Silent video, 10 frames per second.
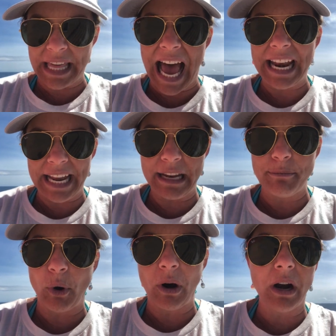that
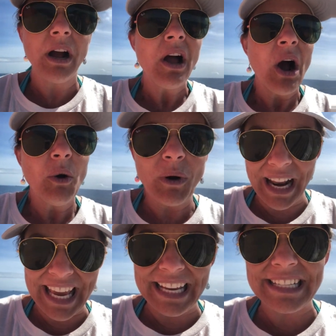anymore. What
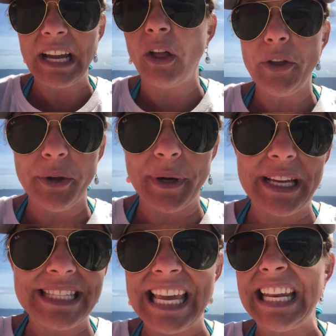I can tell you
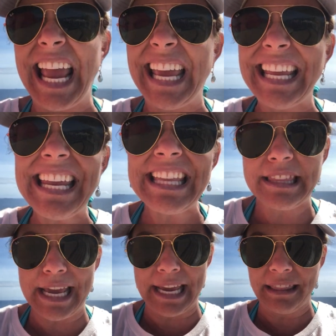is, in
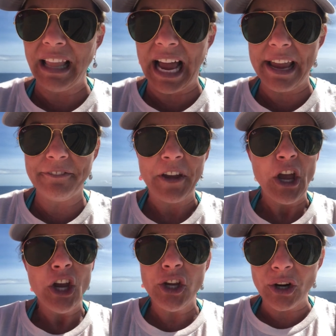anything in life,
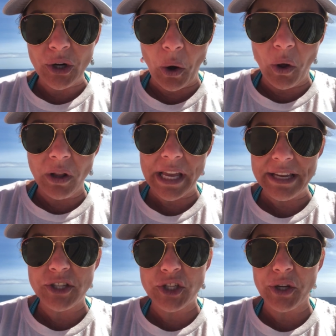your goal
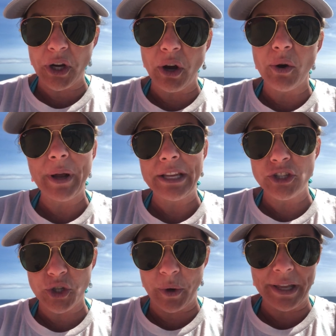is to go
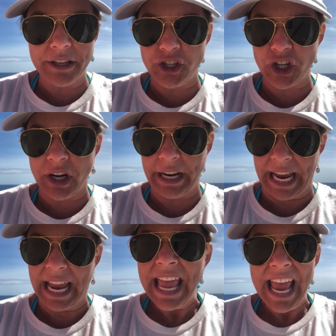enjoy the
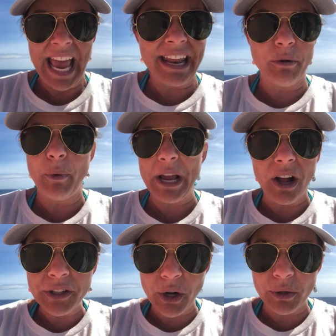journey. And we
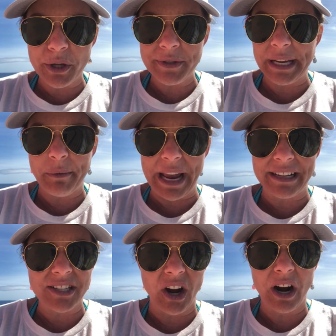all know losing weight
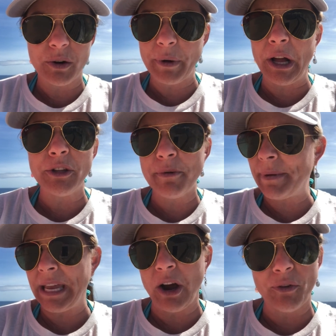is hard. We all know
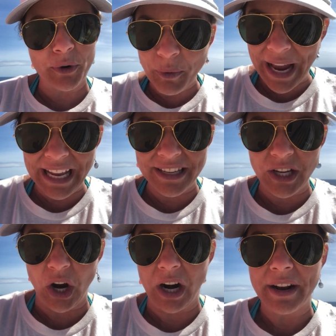being overweight is
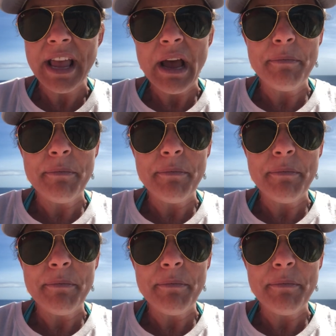hard.